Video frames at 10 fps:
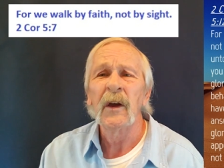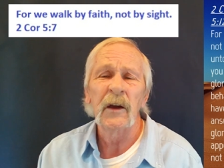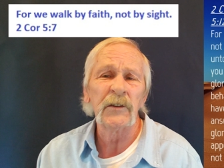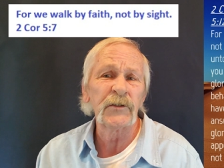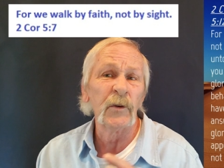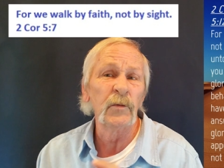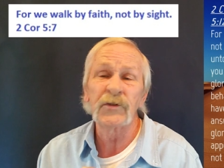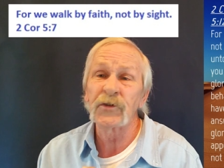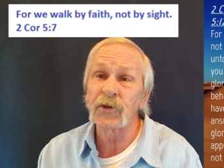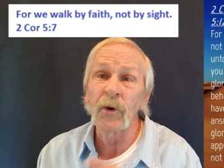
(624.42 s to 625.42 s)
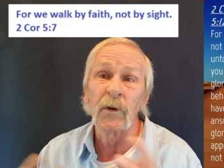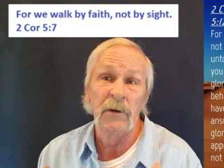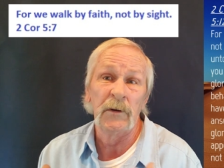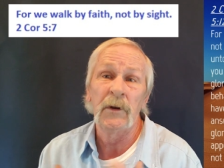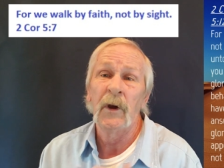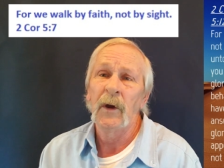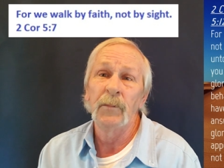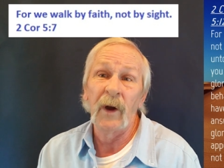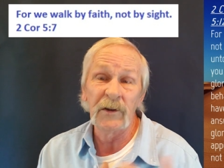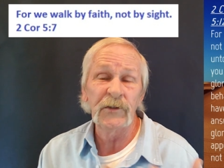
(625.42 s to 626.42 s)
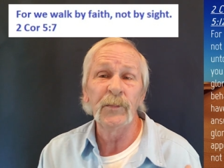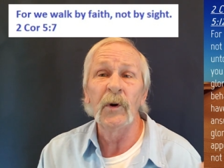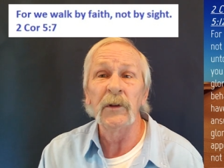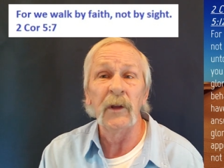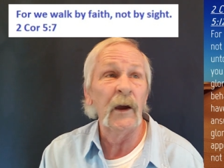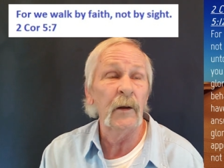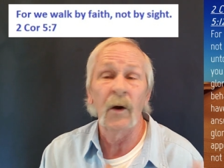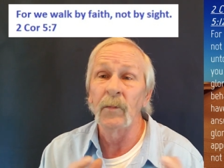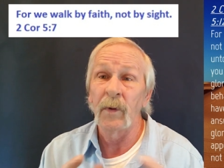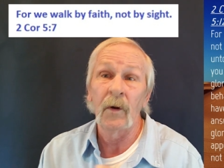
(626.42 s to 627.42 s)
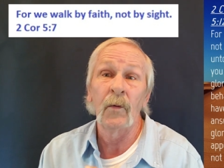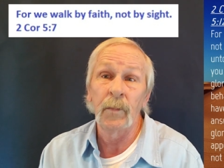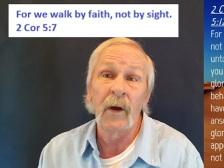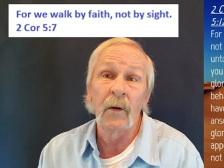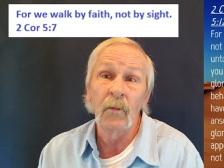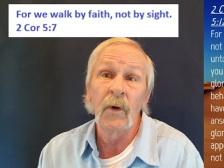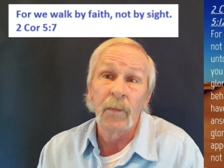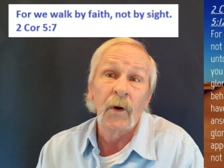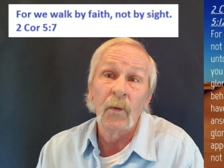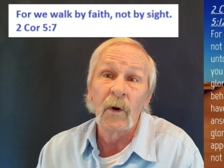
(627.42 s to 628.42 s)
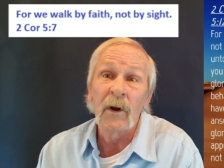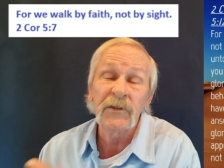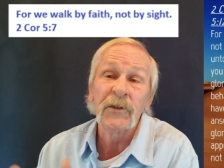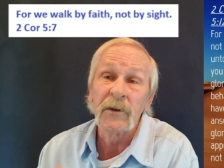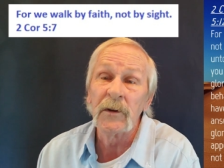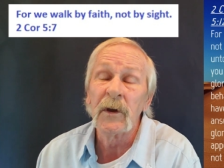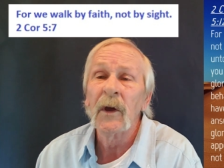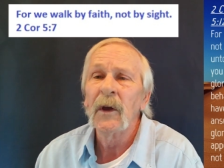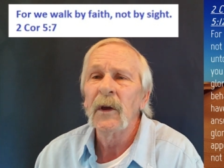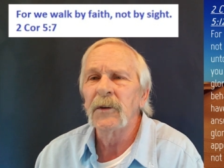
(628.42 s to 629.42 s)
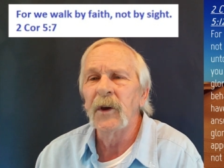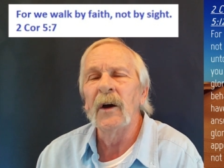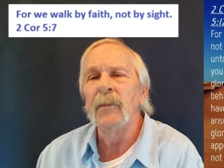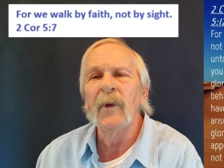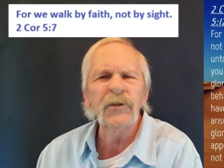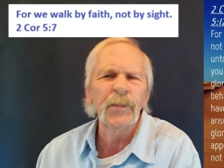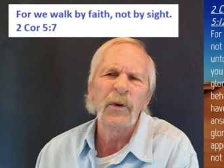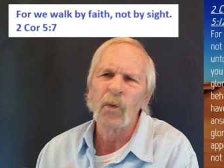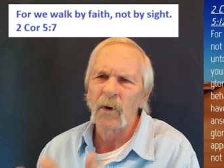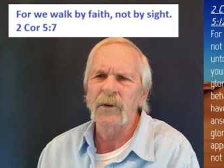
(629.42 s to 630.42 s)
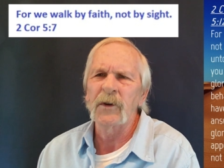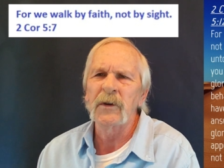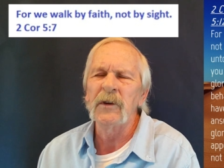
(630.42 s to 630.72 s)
And so surely, based upon that, upon what I see, God must be working.